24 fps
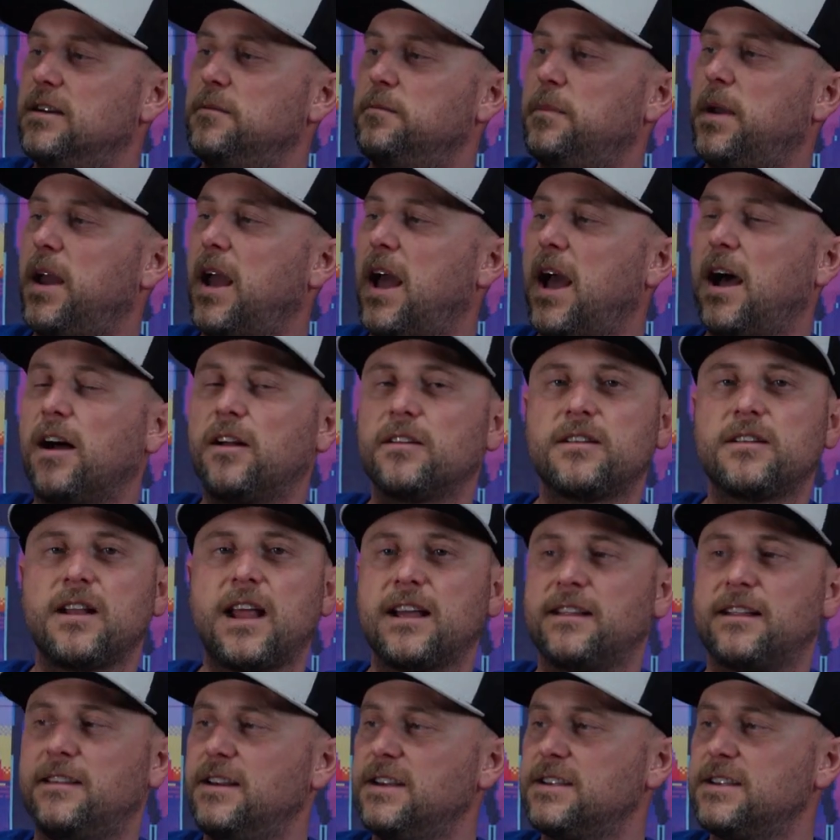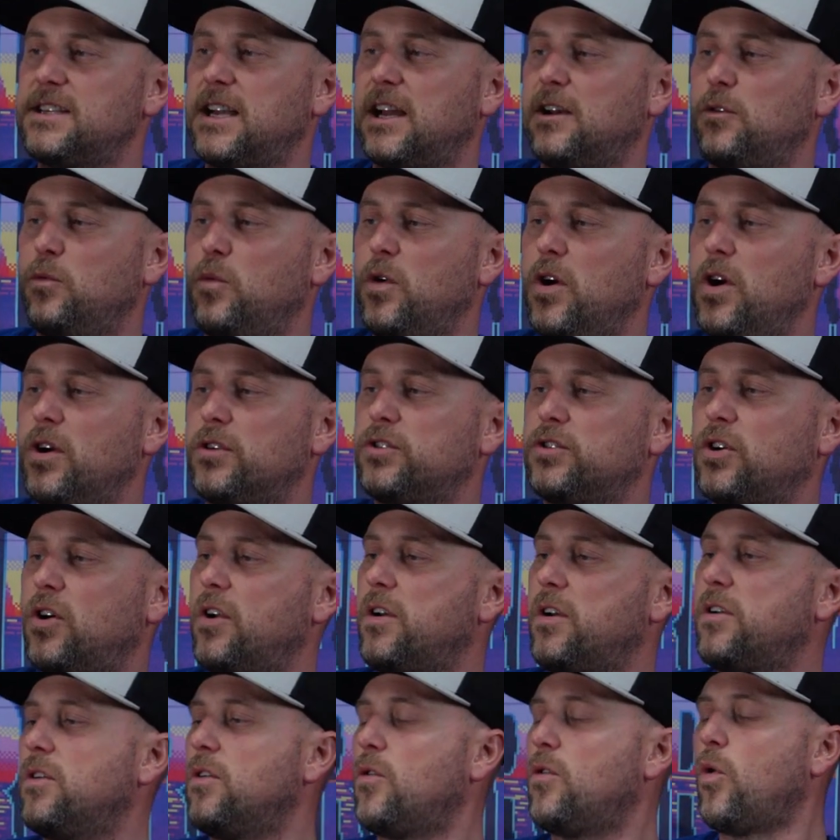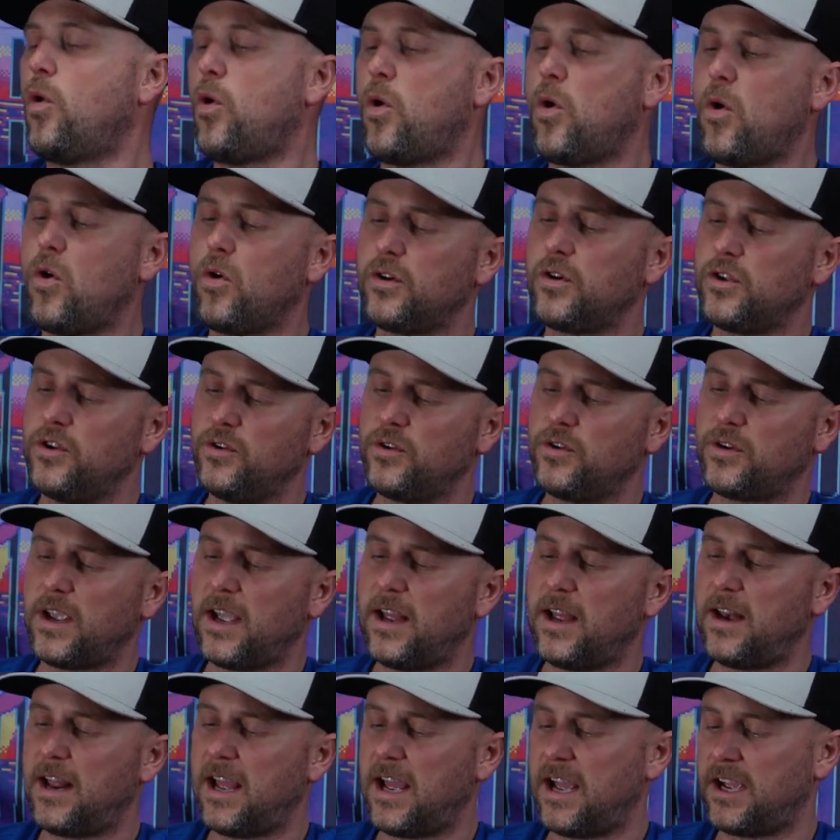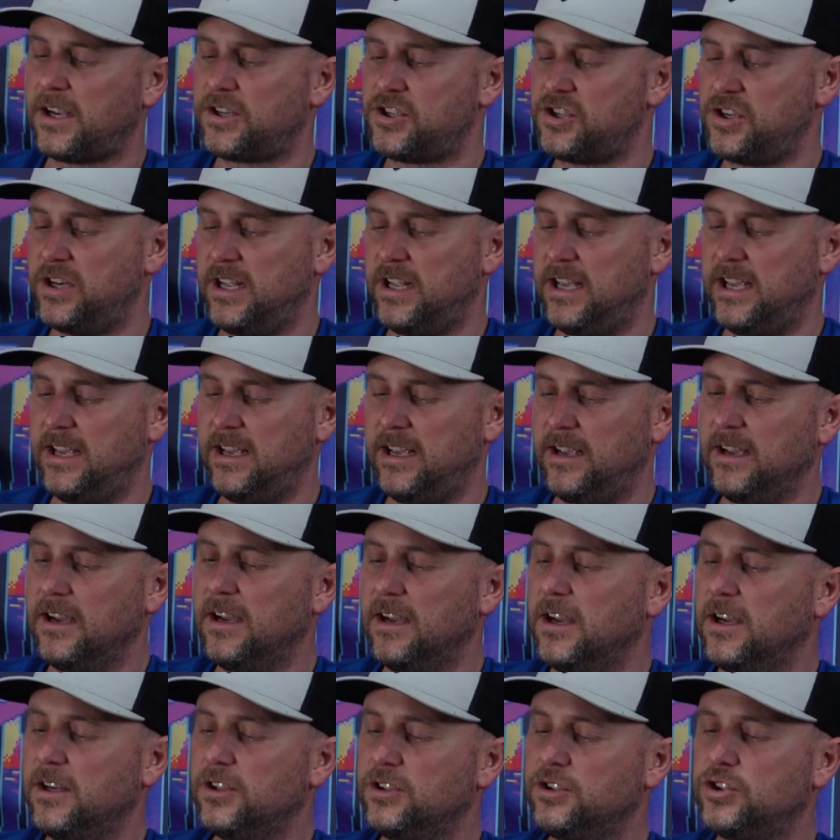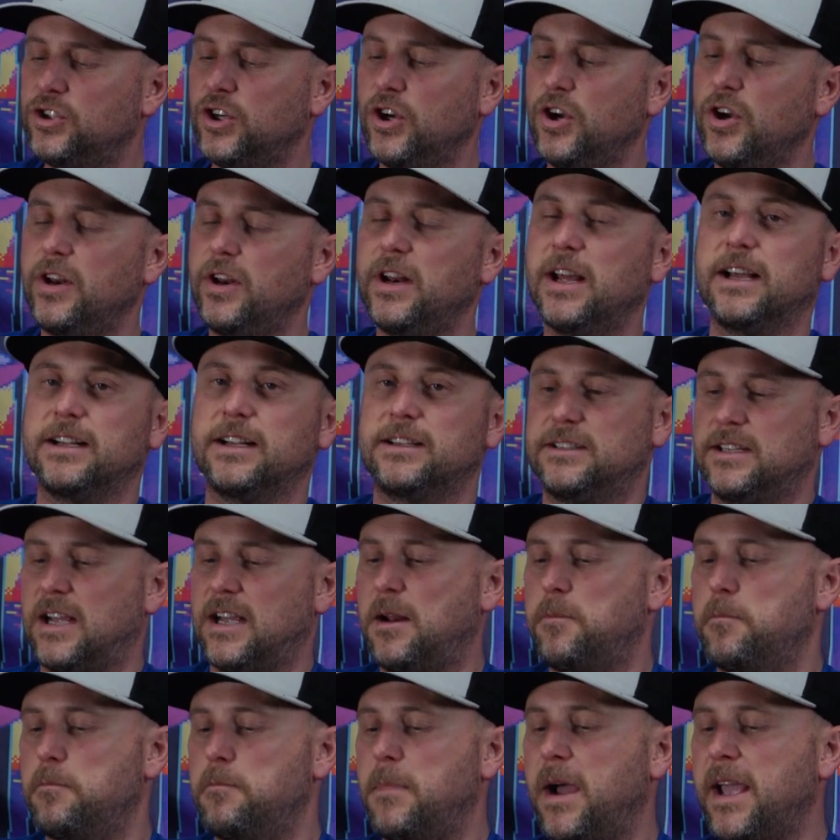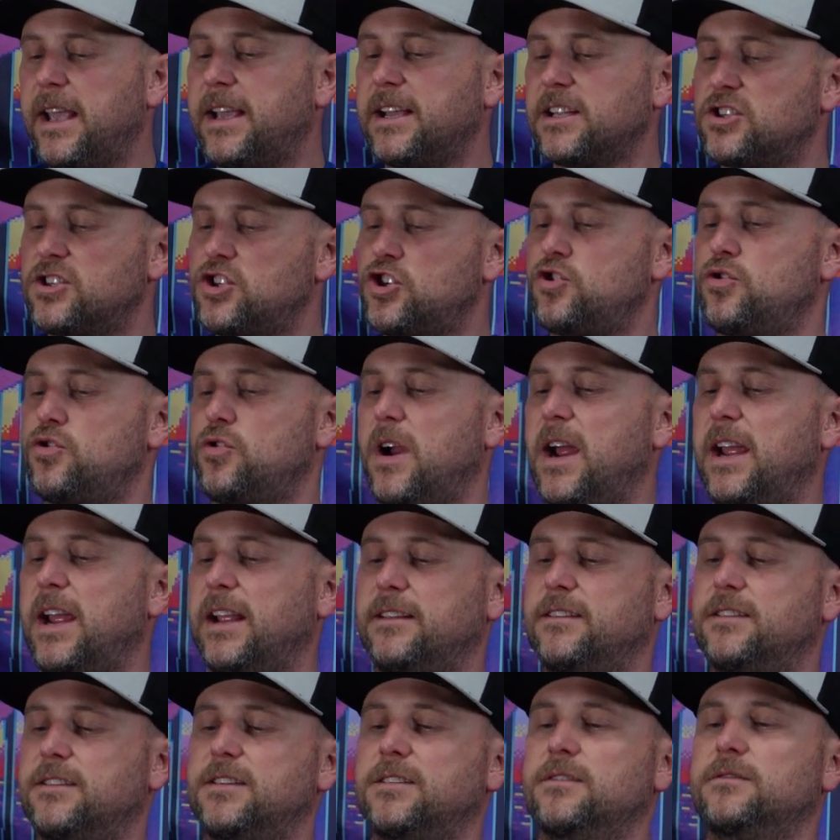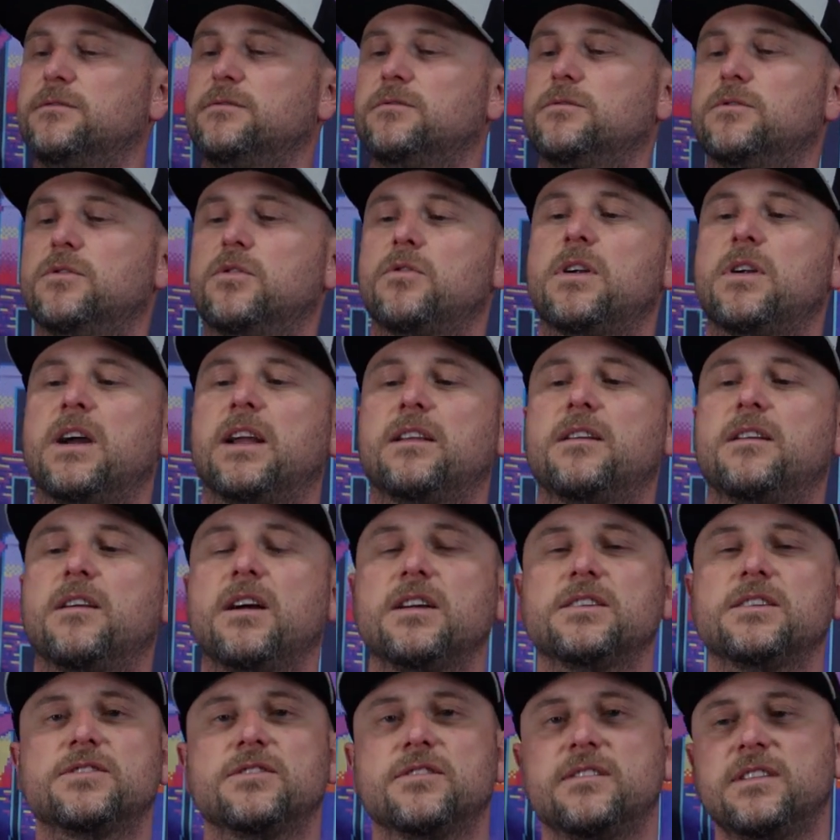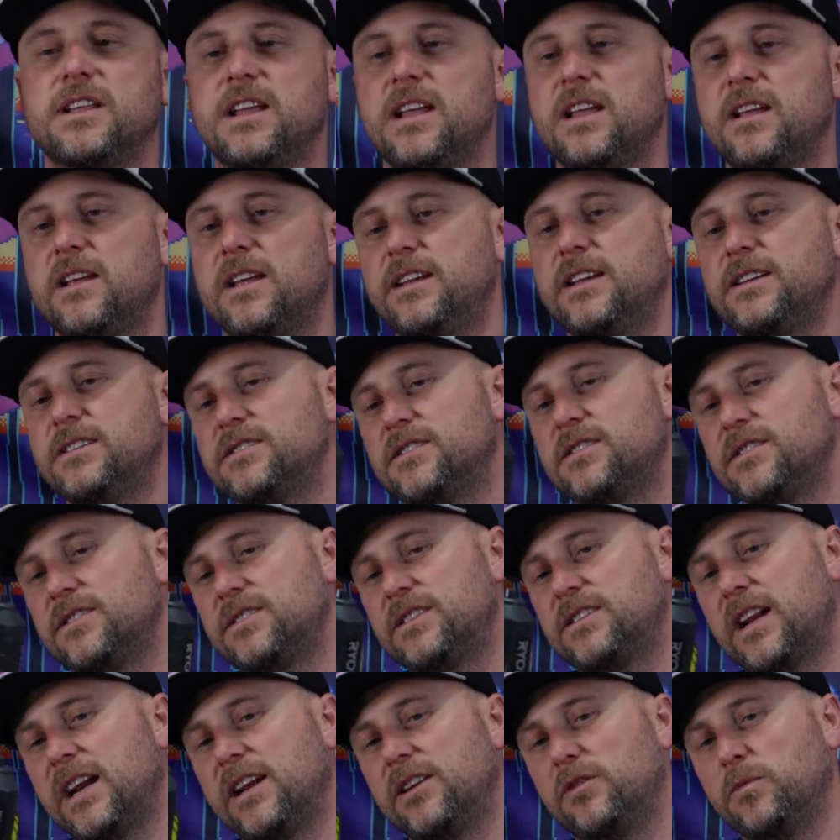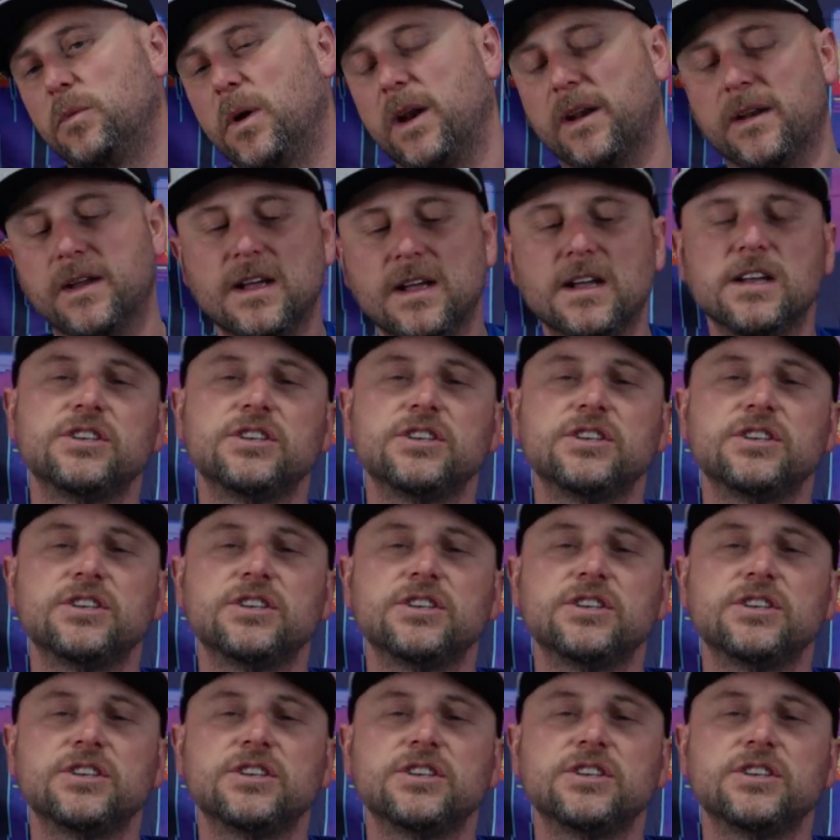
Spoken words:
be held like this and worked on, or you can actually turn it and make it straight. Alright guys, so there is the straight one.